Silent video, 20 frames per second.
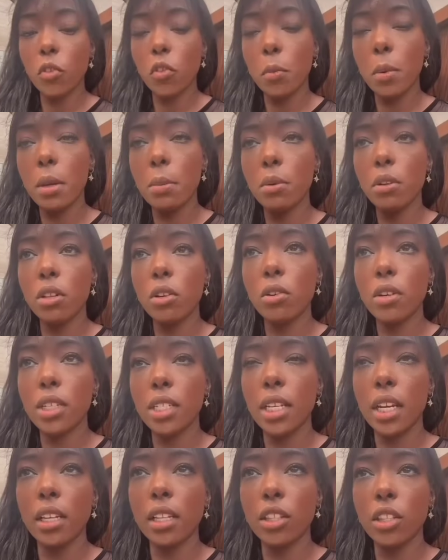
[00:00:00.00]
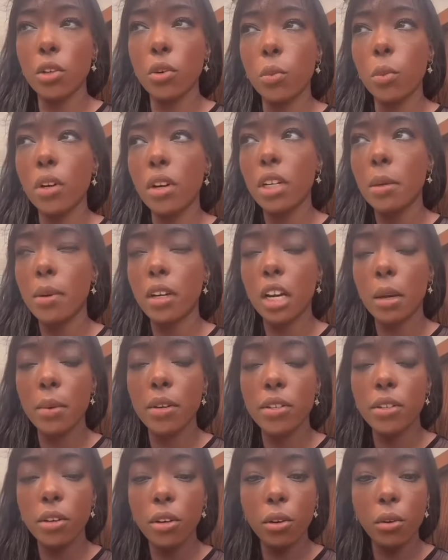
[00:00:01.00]
People who are saying that they're worried about
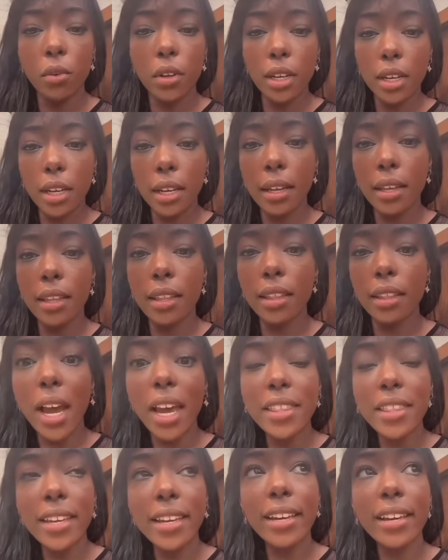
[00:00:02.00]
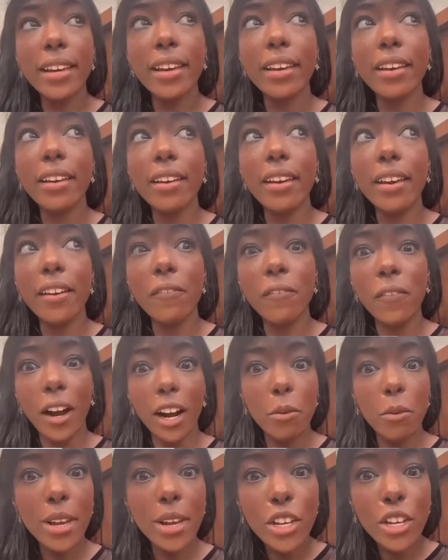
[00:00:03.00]
coming to Korea, I think
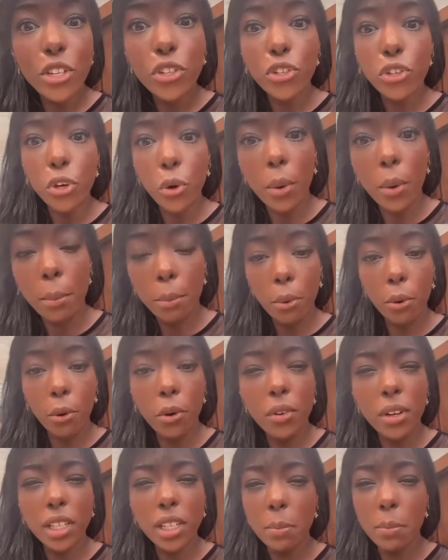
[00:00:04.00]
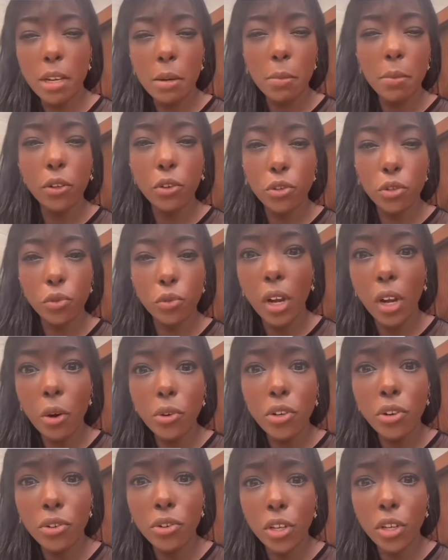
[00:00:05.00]
environment is so important, like the people you
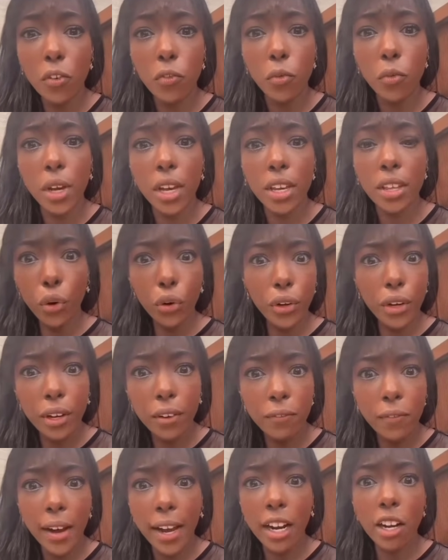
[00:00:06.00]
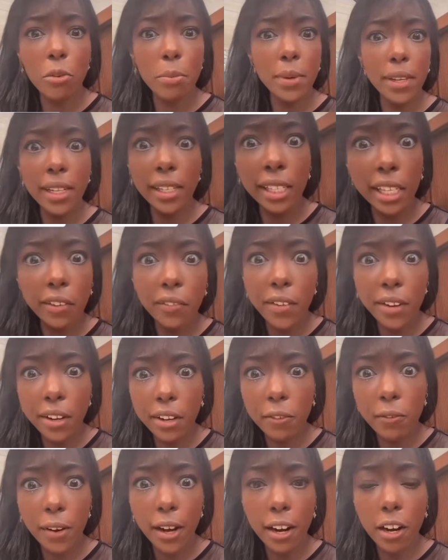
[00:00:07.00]
surround yourself with, work environment, living
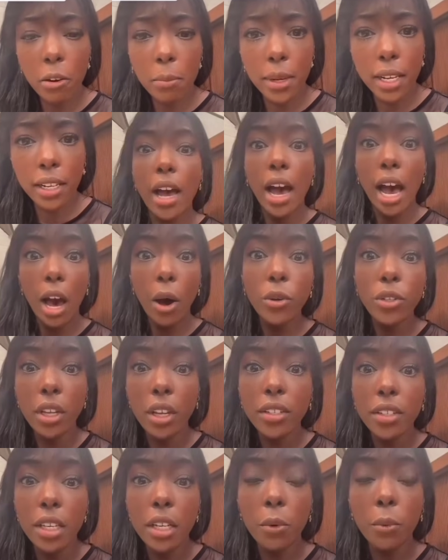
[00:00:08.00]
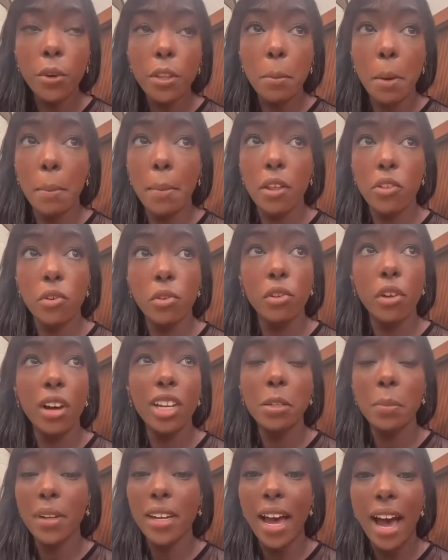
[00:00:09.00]
environment. House hunting with my mother-in-law
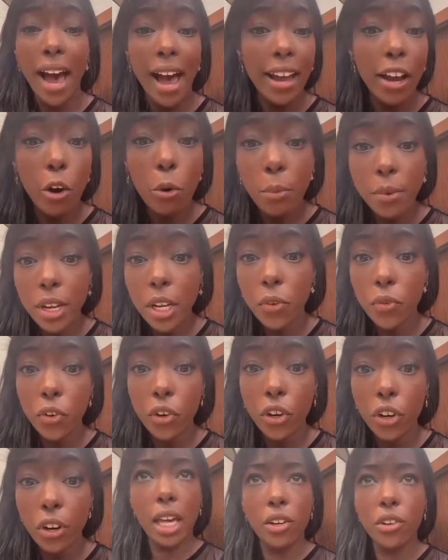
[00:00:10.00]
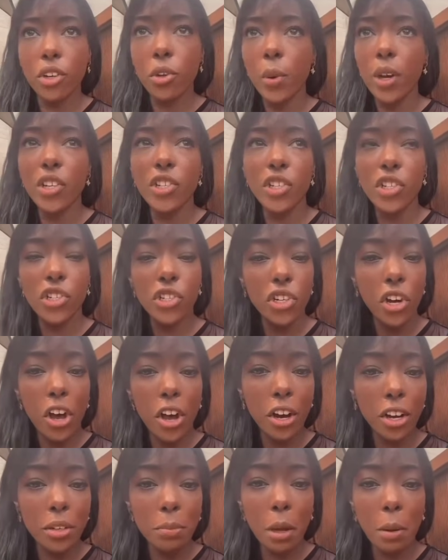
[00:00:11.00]
has been eye-opening for her. I don't know why she's
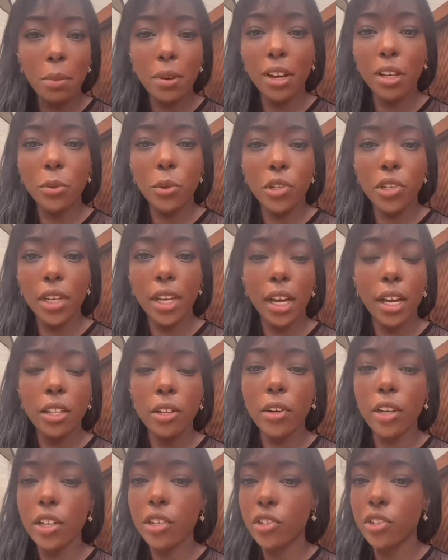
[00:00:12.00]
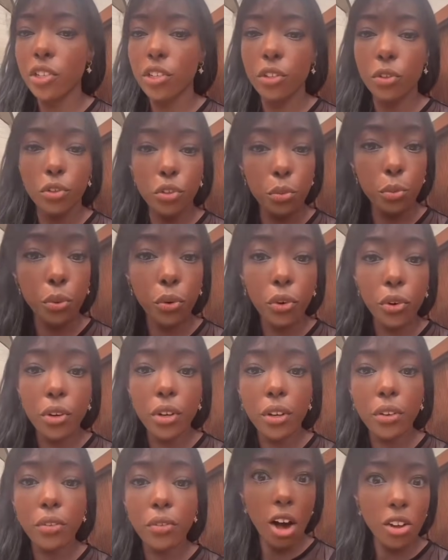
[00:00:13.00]
shocked, but because we're together and she's so supportive,